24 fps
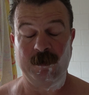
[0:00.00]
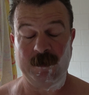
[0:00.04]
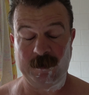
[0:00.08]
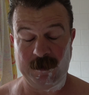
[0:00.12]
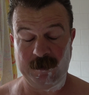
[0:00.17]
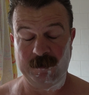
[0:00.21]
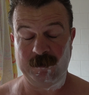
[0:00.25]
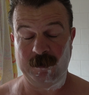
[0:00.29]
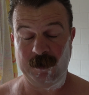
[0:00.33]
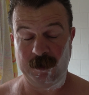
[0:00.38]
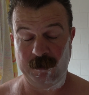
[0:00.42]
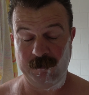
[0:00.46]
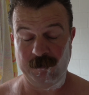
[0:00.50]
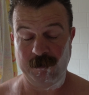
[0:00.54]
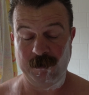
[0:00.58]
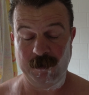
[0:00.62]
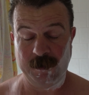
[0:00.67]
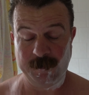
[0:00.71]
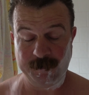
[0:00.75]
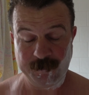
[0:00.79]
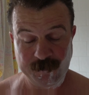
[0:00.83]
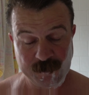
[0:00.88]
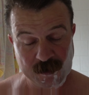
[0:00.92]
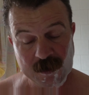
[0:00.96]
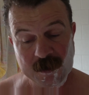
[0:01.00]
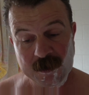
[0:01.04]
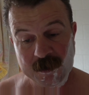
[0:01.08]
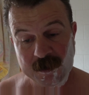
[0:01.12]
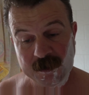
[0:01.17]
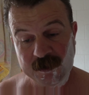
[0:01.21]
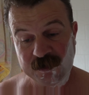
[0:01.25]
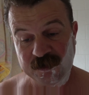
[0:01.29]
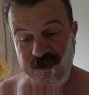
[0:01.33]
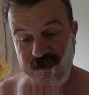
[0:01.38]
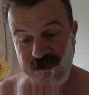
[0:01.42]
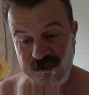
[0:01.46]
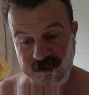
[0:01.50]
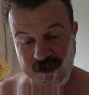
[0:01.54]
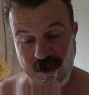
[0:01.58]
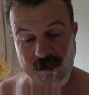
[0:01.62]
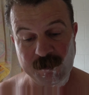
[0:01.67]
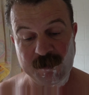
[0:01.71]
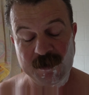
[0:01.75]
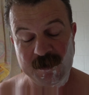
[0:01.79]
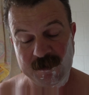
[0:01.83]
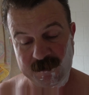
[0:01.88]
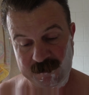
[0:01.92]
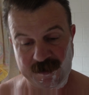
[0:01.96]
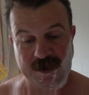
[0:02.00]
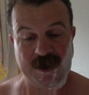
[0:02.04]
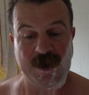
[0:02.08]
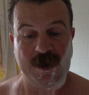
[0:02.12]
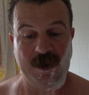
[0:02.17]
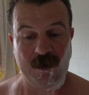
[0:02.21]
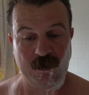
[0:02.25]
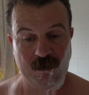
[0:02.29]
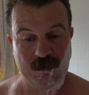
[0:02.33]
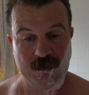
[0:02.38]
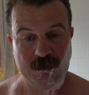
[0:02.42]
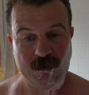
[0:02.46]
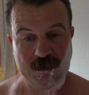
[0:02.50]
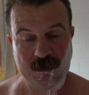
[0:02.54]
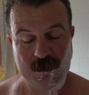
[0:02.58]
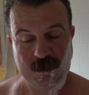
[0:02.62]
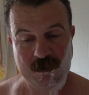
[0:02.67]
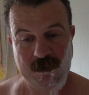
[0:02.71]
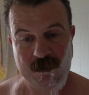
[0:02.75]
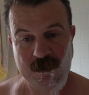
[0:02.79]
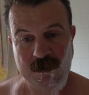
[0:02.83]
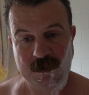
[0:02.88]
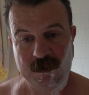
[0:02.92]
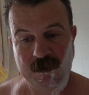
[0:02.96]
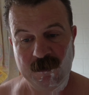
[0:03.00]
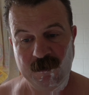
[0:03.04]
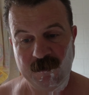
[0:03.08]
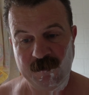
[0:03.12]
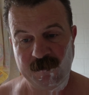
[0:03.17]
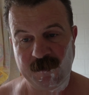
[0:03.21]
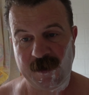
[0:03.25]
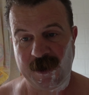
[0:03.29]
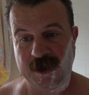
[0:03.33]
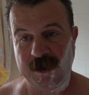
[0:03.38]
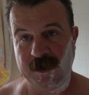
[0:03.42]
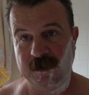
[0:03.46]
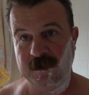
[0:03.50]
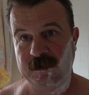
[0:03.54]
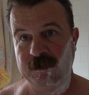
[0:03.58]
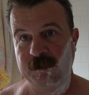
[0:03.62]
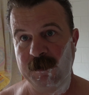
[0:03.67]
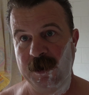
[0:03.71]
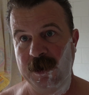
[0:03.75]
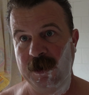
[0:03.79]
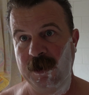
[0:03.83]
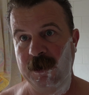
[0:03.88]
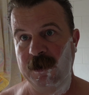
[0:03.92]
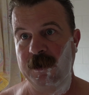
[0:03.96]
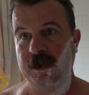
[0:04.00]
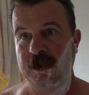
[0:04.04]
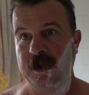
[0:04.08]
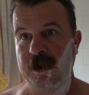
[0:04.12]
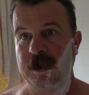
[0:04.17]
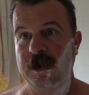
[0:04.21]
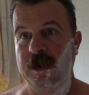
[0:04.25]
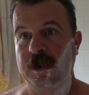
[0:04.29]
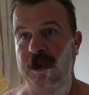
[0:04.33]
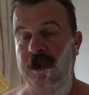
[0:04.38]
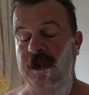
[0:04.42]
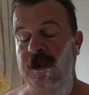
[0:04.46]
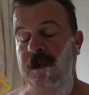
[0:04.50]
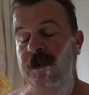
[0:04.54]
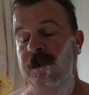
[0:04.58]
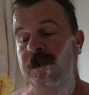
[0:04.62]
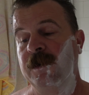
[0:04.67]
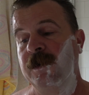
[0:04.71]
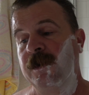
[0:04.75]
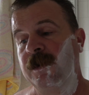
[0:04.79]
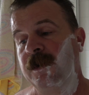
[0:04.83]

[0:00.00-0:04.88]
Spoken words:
let's get it right, stub tail phase, meaning the year,